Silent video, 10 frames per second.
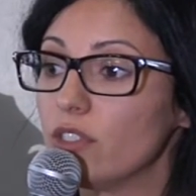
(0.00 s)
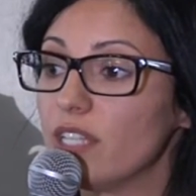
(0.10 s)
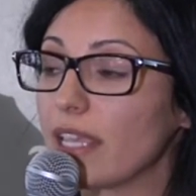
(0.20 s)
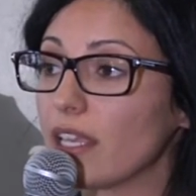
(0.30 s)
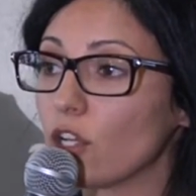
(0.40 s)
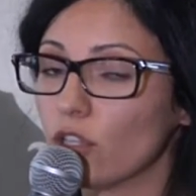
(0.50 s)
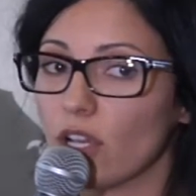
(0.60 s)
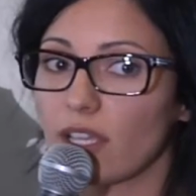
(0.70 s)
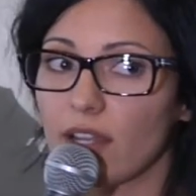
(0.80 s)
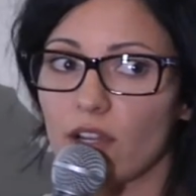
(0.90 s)
taking a
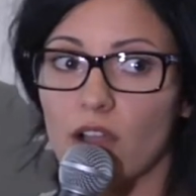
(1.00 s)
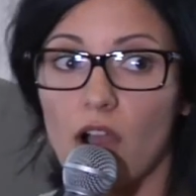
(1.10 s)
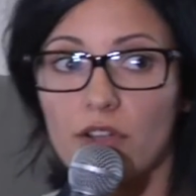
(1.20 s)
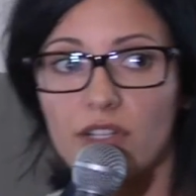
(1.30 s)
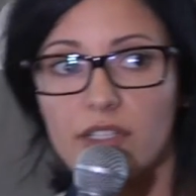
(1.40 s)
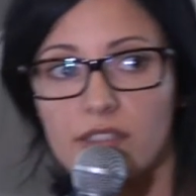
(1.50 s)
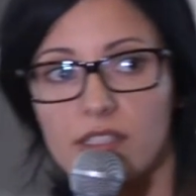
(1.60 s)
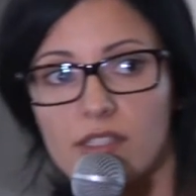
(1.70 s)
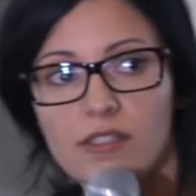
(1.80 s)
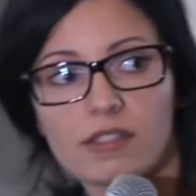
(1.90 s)
look at our
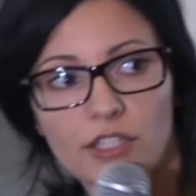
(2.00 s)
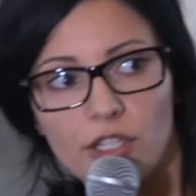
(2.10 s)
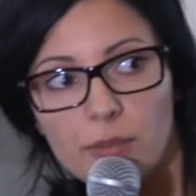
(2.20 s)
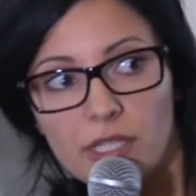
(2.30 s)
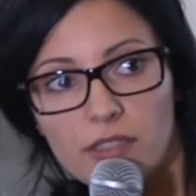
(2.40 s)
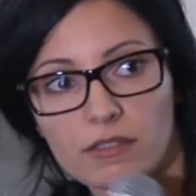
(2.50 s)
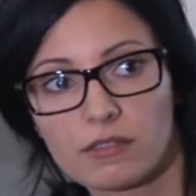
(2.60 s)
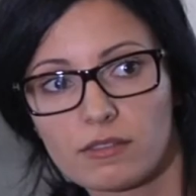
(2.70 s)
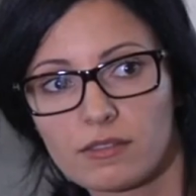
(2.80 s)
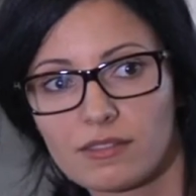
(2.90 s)
Congress. Can you hear me?
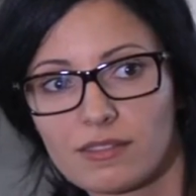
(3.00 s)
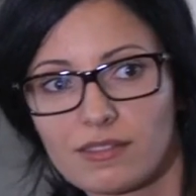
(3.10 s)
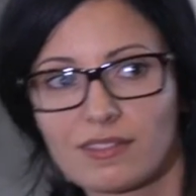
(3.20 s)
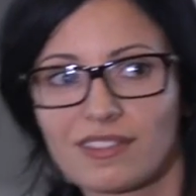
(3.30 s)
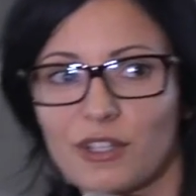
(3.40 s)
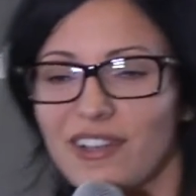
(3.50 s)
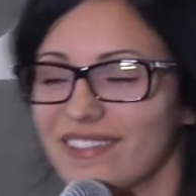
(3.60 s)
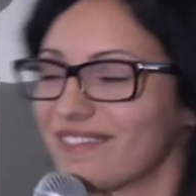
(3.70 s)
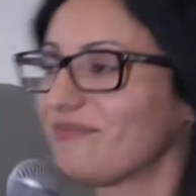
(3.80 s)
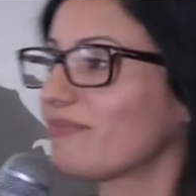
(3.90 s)

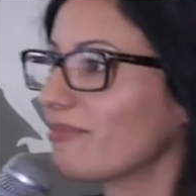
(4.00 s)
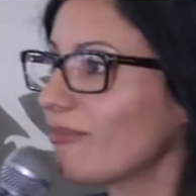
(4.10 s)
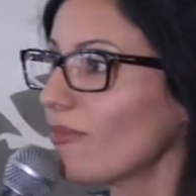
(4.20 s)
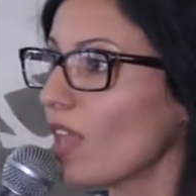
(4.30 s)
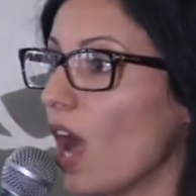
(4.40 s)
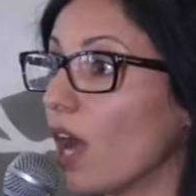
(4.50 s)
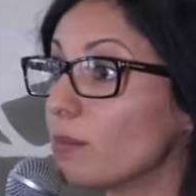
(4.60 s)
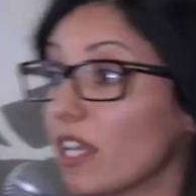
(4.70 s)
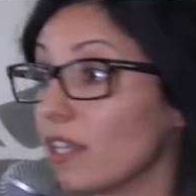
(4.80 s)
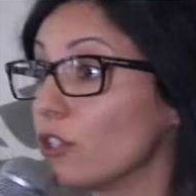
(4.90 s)
Okay.
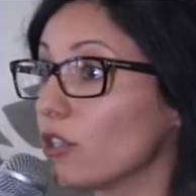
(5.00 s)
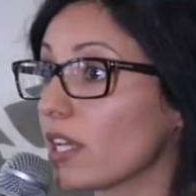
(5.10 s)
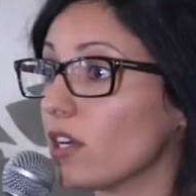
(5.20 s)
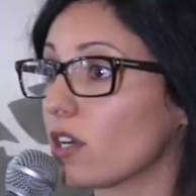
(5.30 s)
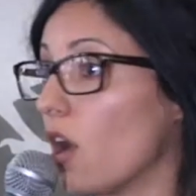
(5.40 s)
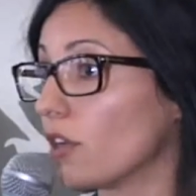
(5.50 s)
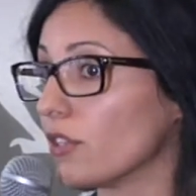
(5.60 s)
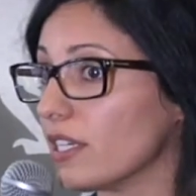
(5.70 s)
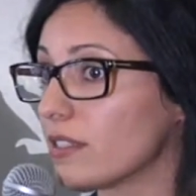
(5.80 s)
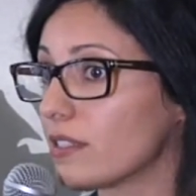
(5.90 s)
Taking a look at our
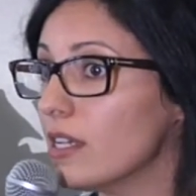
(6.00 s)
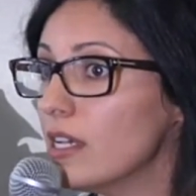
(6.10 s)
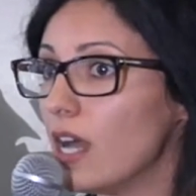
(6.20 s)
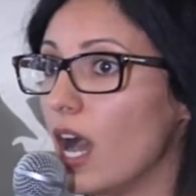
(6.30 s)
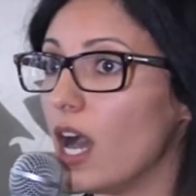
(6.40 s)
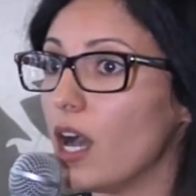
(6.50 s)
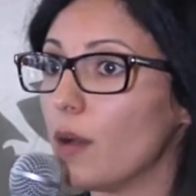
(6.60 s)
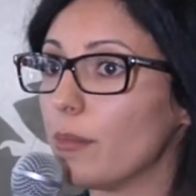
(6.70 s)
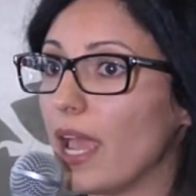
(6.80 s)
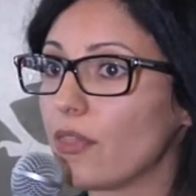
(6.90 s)
Congress
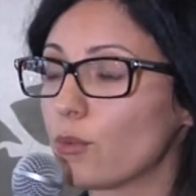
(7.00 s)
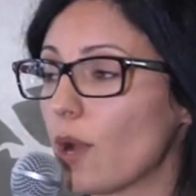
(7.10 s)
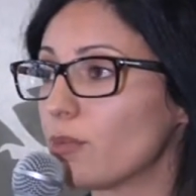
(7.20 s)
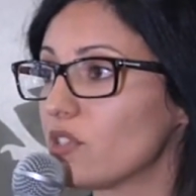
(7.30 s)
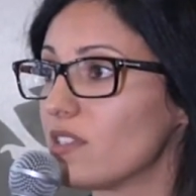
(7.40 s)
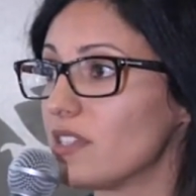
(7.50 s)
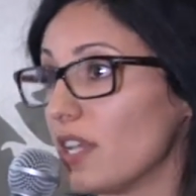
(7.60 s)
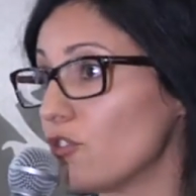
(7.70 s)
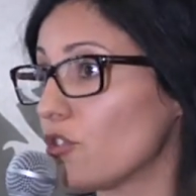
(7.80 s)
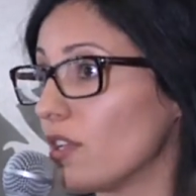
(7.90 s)
and the
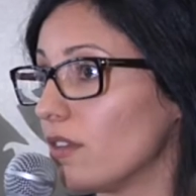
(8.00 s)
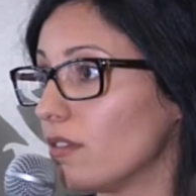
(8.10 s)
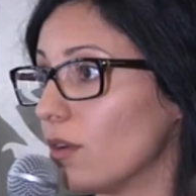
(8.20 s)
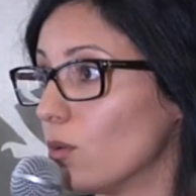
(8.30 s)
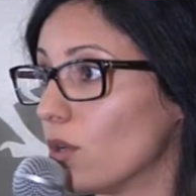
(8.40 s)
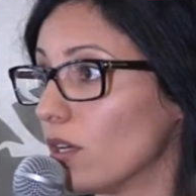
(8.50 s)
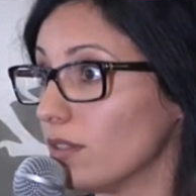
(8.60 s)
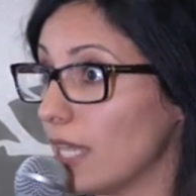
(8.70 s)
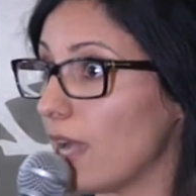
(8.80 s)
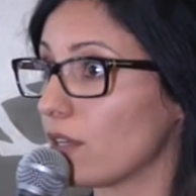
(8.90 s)
representation or
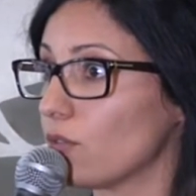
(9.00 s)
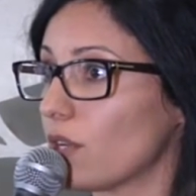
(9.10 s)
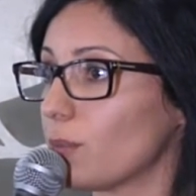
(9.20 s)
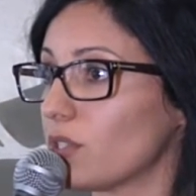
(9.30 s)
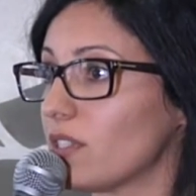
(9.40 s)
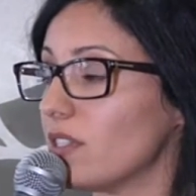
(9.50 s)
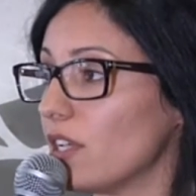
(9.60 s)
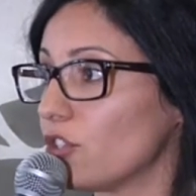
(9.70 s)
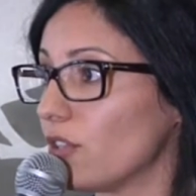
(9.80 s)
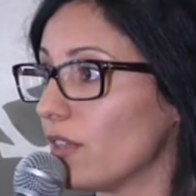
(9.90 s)
lack of
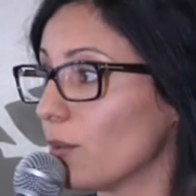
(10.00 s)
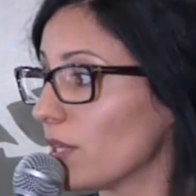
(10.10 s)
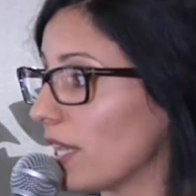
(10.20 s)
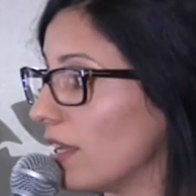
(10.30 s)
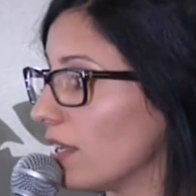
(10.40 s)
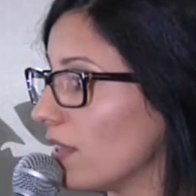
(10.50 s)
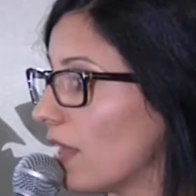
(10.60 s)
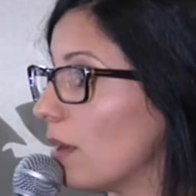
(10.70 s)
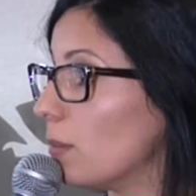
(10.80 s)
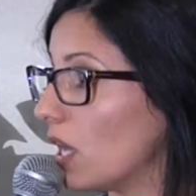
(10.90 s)
representation that we're getting in
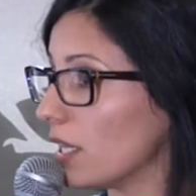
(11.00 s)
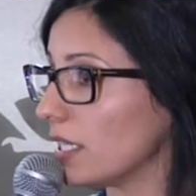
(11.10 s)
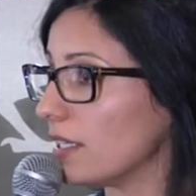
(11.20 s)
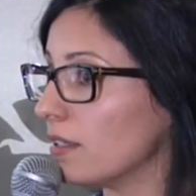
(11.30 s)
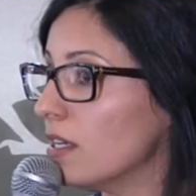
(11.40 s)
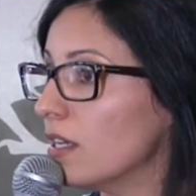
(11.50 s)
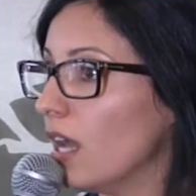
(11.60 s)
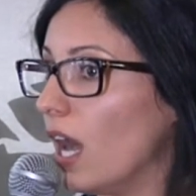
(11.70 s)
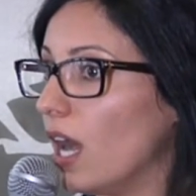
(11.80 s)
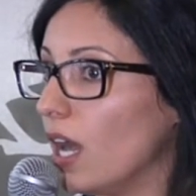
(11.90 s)
that body.
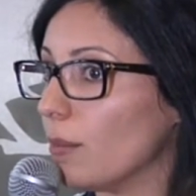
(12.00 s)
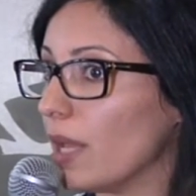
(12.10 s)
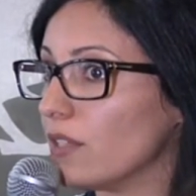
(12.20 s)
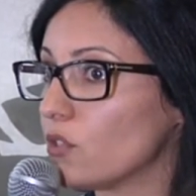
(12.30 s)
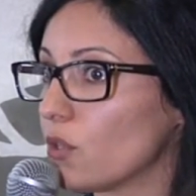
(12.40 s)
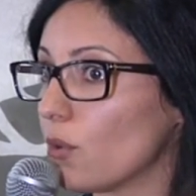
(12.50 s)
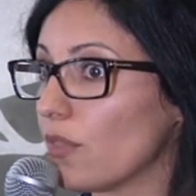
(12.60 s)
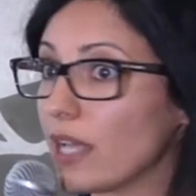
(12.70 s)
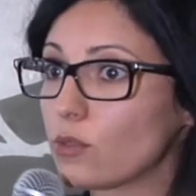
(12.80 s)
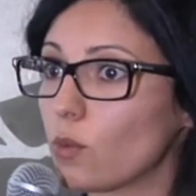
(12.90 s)
And so
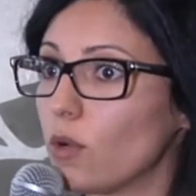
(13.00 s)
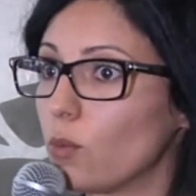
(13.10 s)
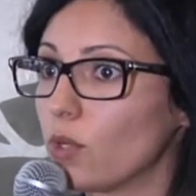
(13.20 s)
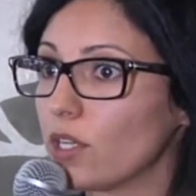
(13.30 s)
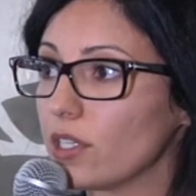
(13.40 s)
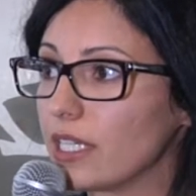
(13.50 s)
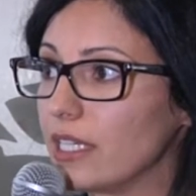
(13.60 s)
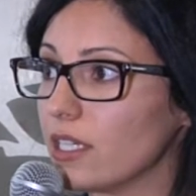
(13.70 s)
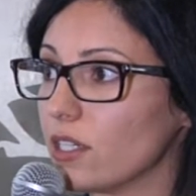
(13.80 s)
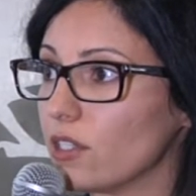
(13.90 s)
that's what we're
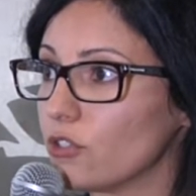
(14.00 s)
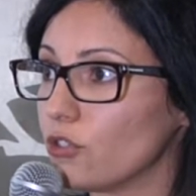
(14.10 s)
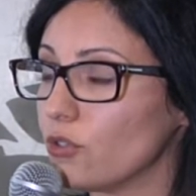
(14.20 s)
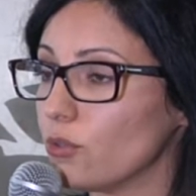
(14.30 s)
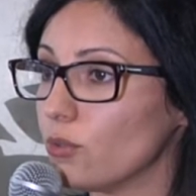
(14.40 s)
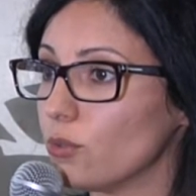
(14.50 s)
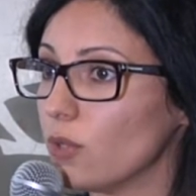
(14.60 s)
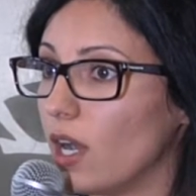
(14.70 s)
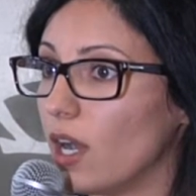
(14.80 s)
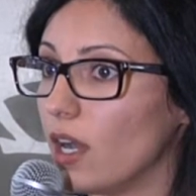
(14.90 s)
here
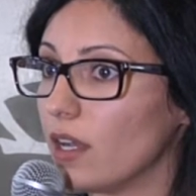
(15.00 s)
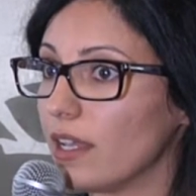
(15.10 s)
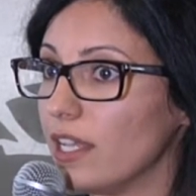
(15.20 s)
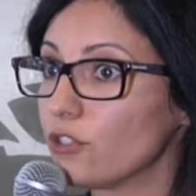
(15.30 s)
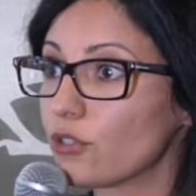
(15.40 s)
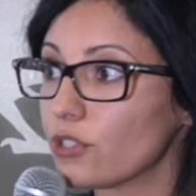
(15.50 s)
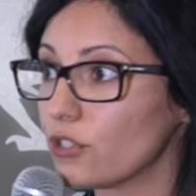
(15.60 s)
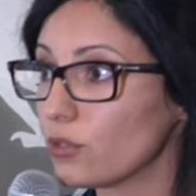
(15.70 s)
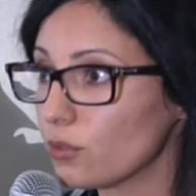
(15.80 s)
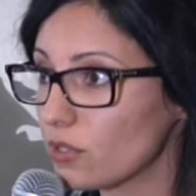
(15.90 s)
to
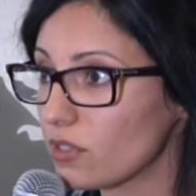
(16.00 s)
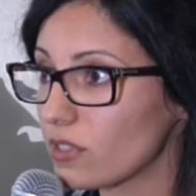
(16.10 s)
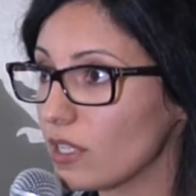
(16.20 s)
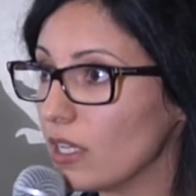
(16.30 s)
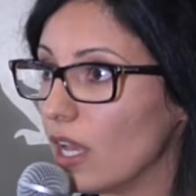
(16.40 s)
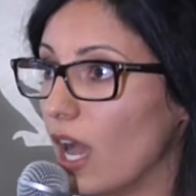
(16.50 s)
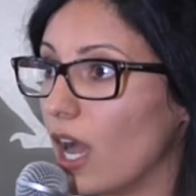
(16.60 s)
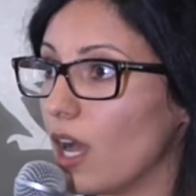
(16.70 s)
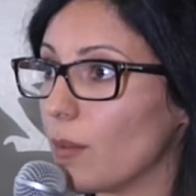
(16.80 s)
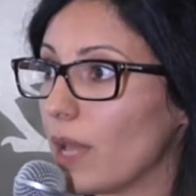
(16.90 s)
introduce
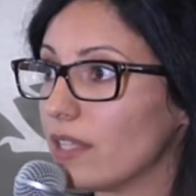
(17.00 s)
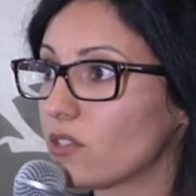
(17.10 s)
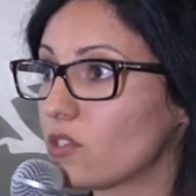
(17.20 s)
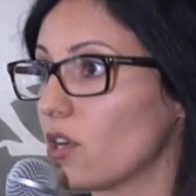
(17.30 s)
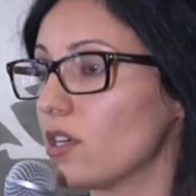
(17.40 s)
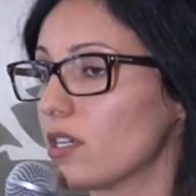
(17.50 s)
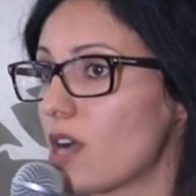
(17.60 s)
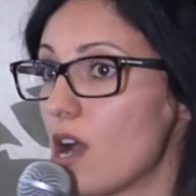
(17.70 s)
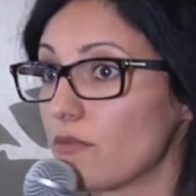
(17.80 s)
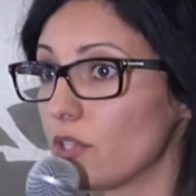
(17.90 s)
and start a
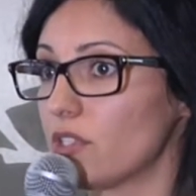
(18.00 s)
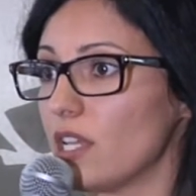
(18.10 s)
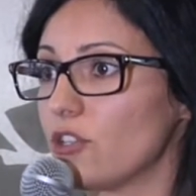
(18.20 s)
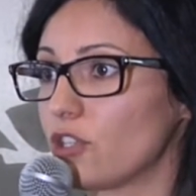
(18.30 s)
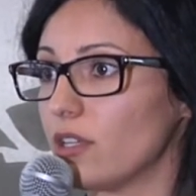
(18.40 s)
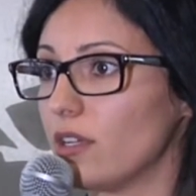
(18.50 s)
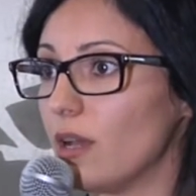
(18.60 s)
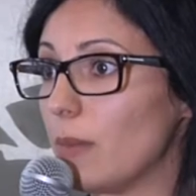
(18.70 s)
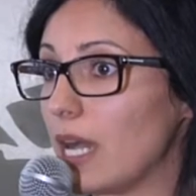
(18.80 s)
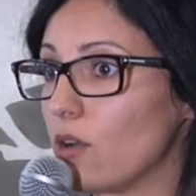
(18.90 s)
conversation
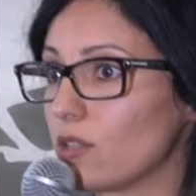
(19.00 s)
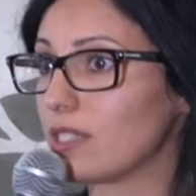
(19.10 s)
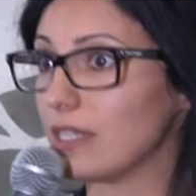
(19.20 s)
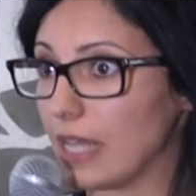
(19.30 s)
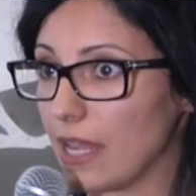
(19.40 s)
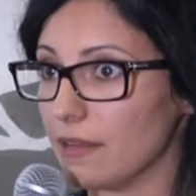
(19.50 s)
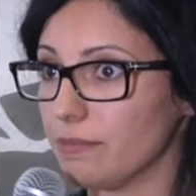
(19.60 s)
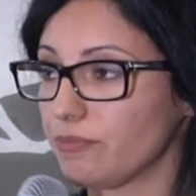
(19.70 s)
about tonight.